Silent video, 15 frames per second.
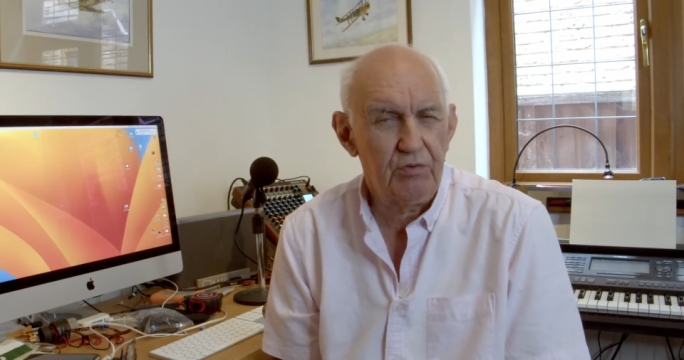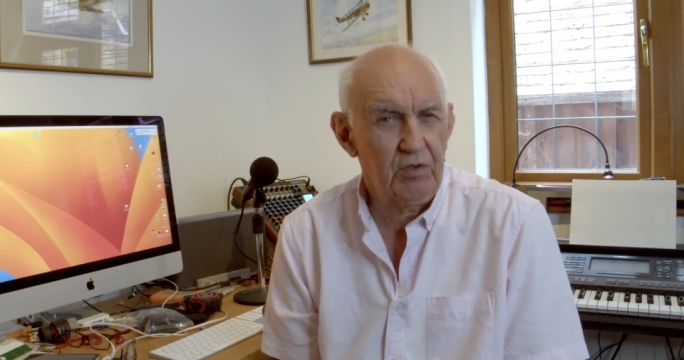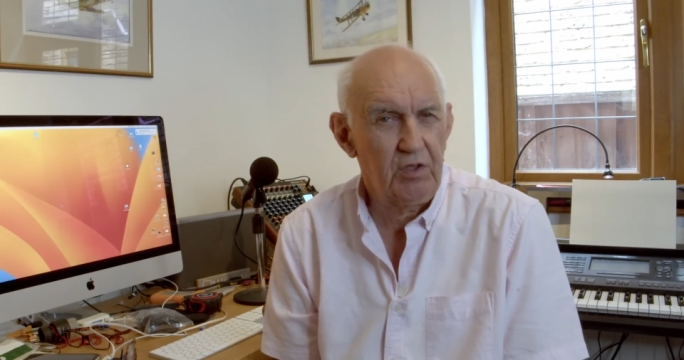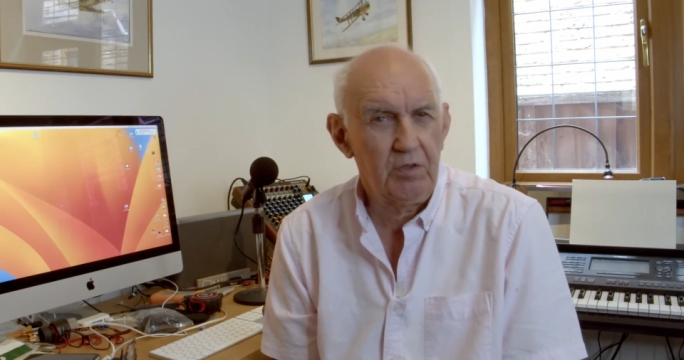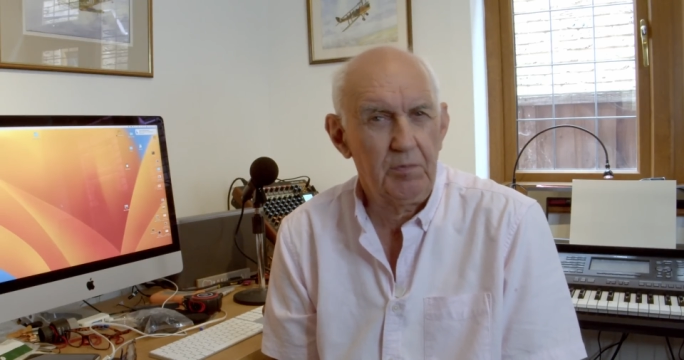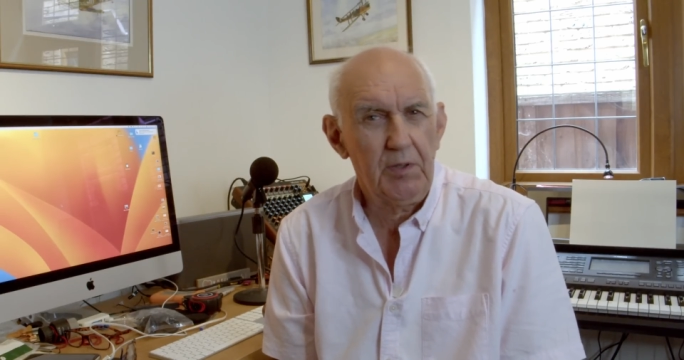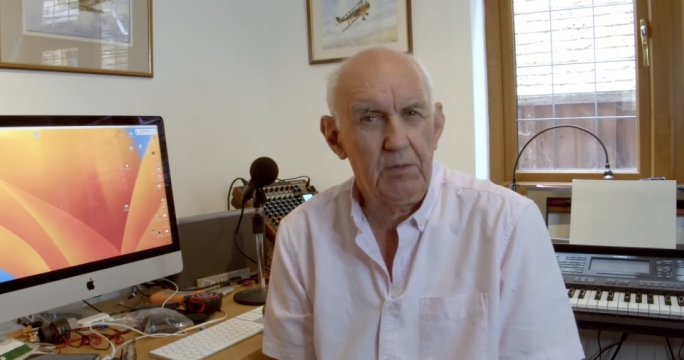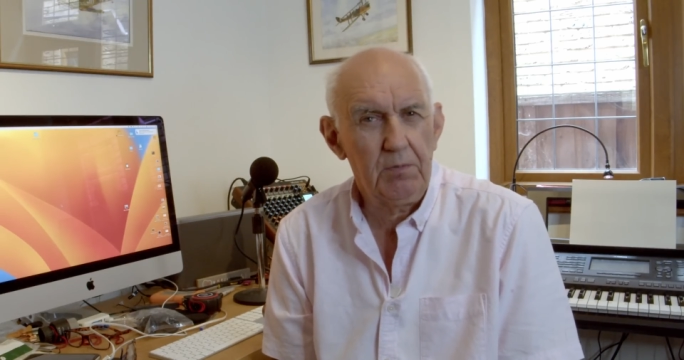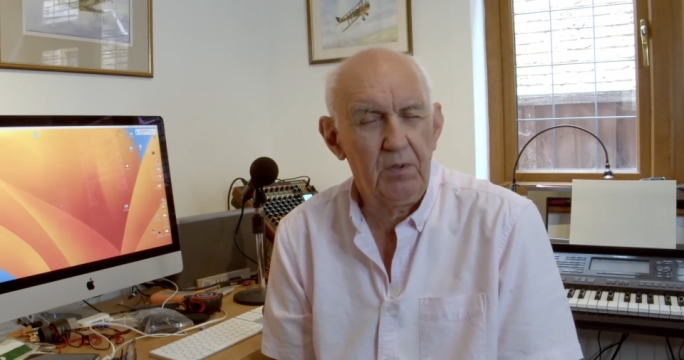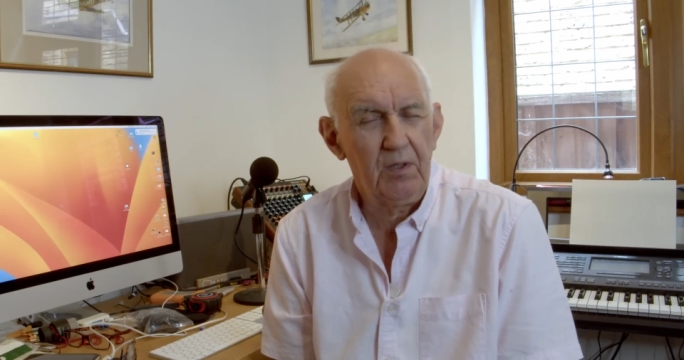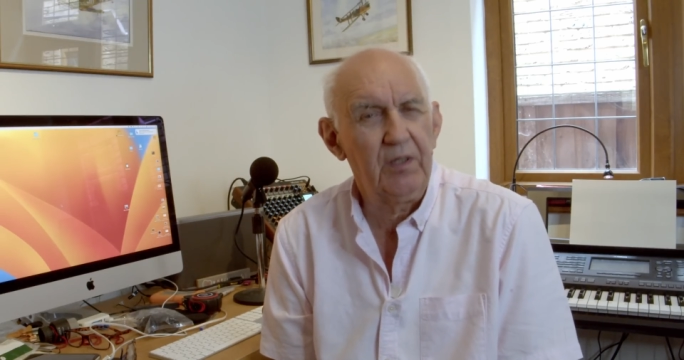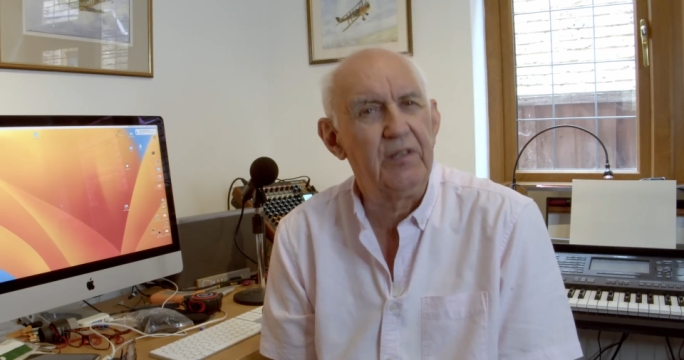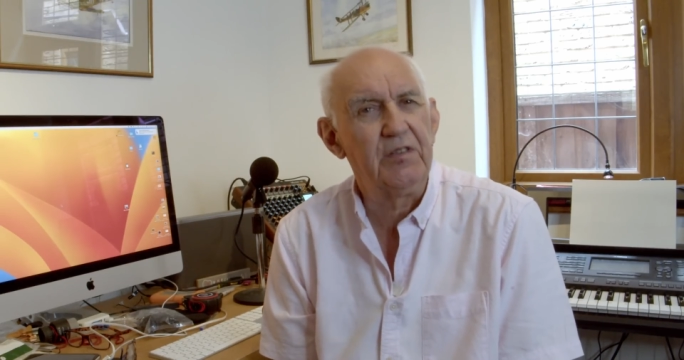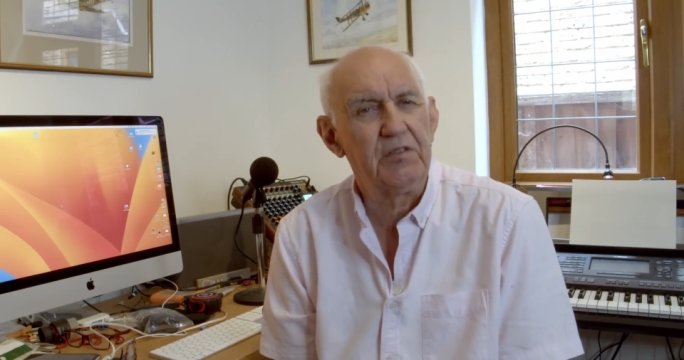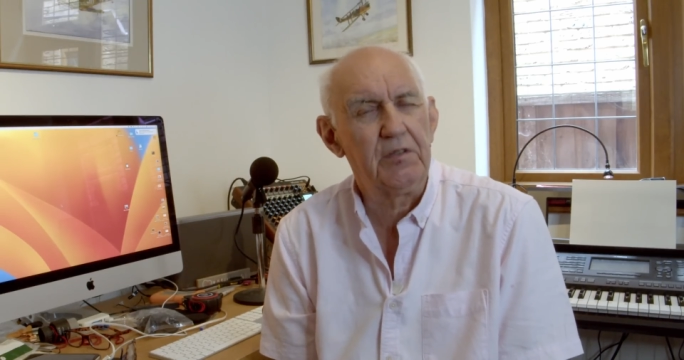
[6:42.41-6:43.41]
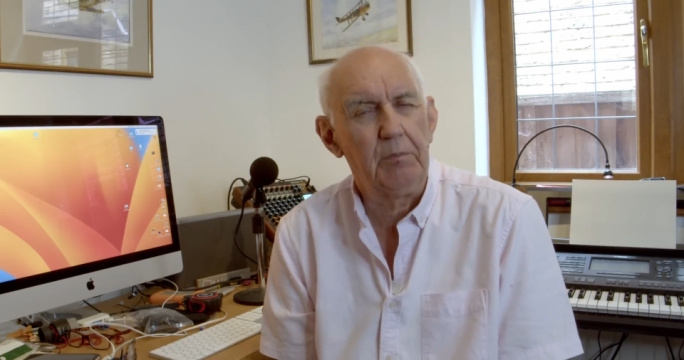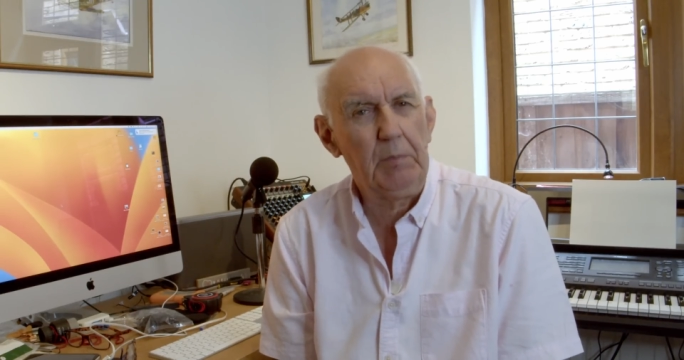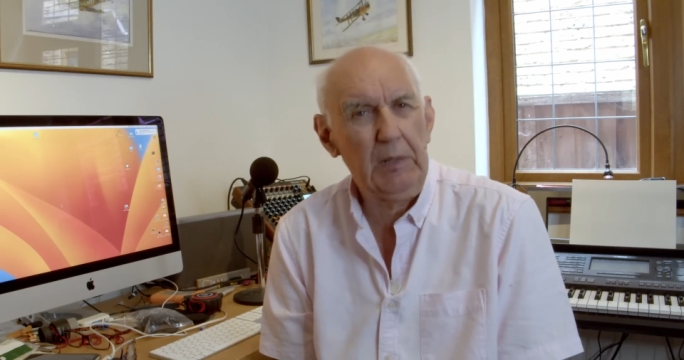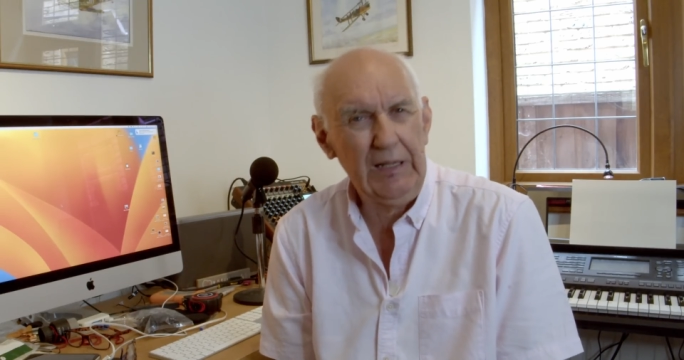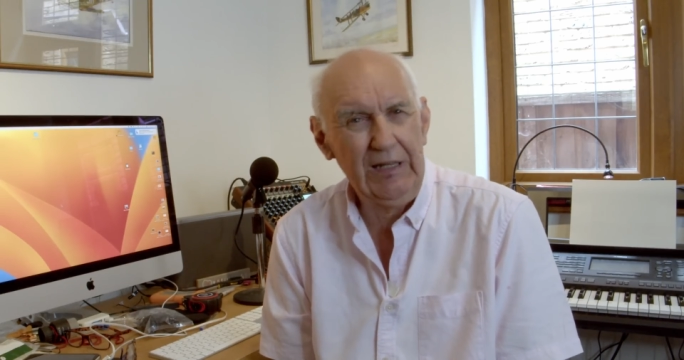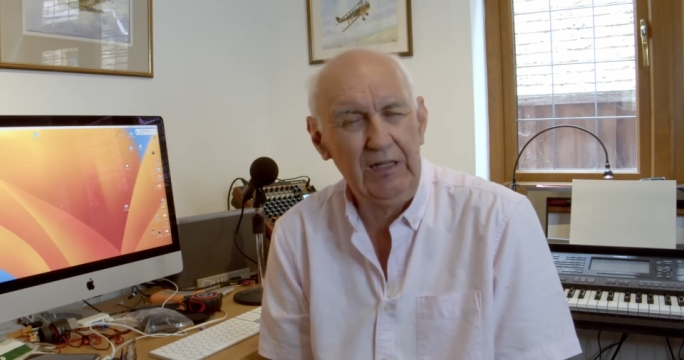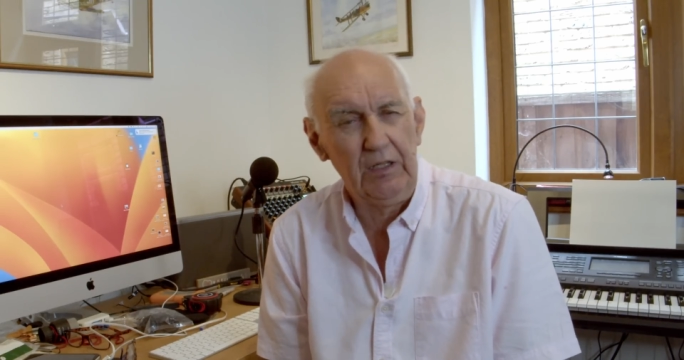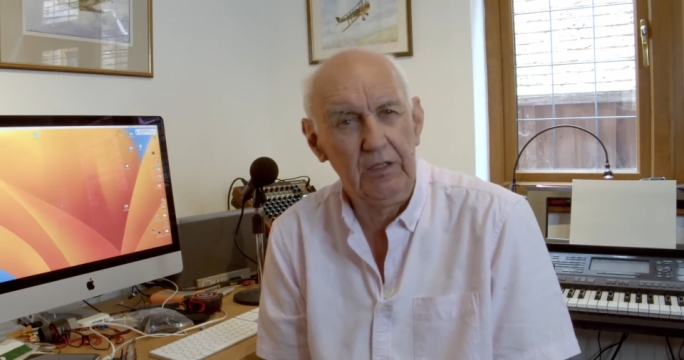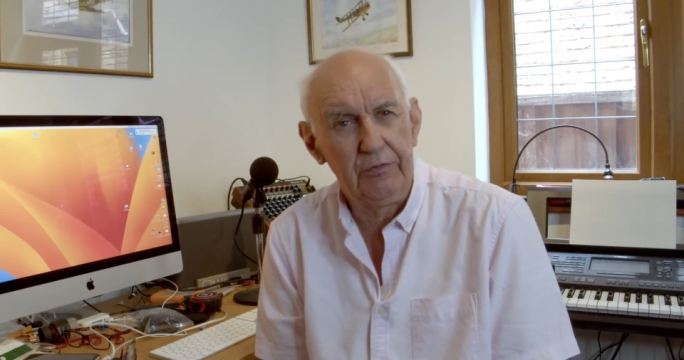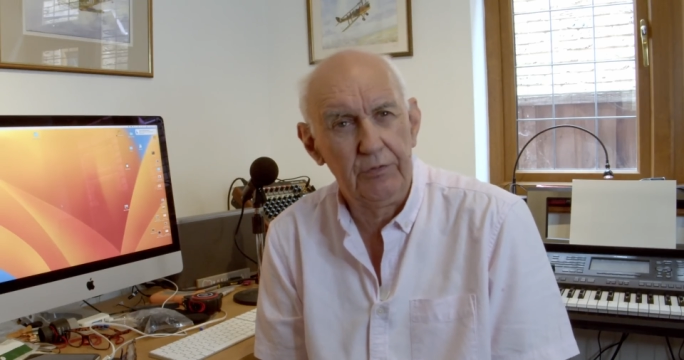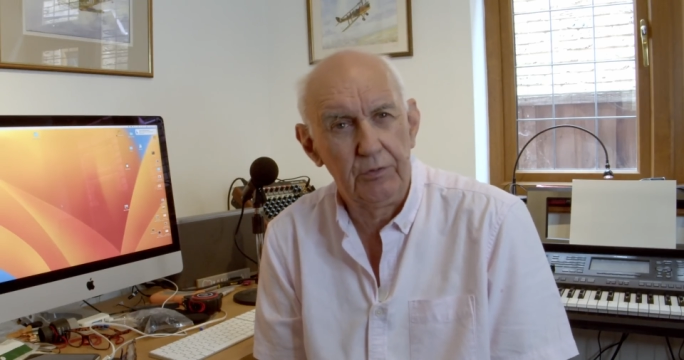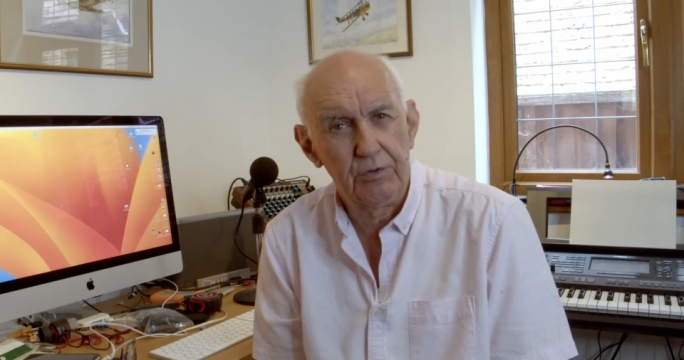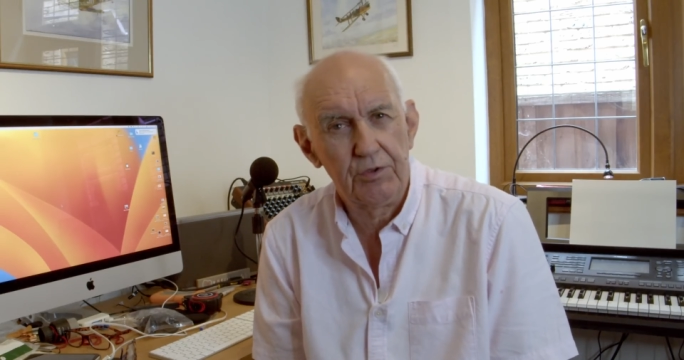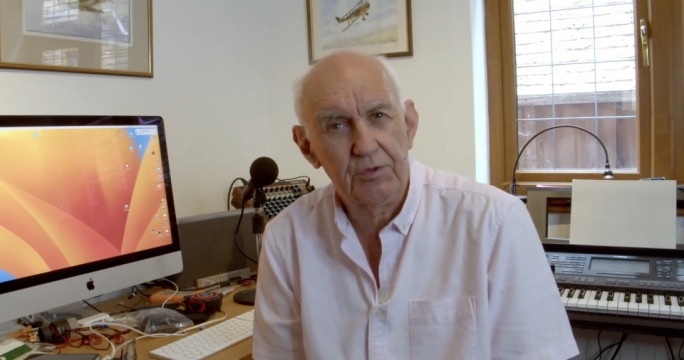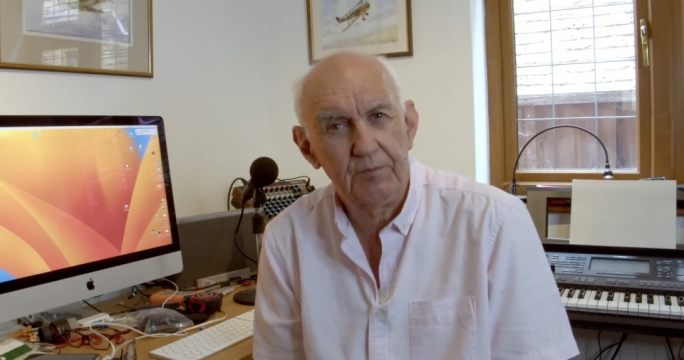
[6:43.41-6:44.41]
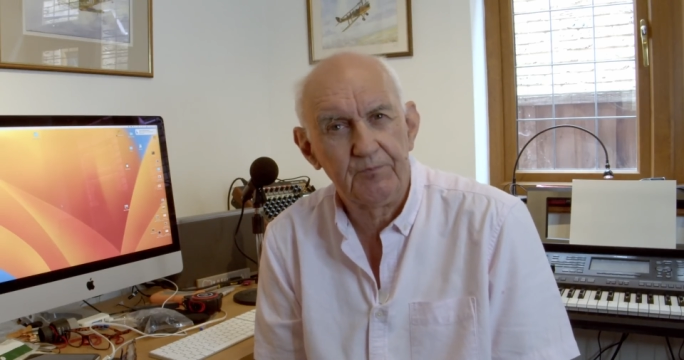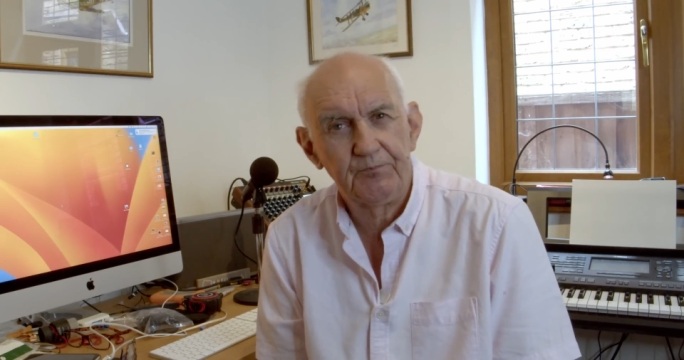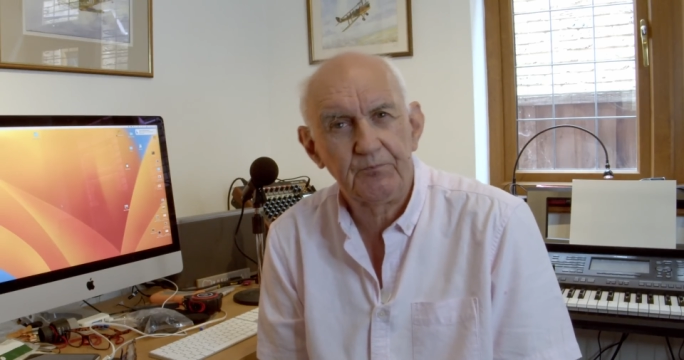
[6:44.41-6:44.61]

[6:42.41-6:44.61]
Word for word: for a lot of people is the power levels.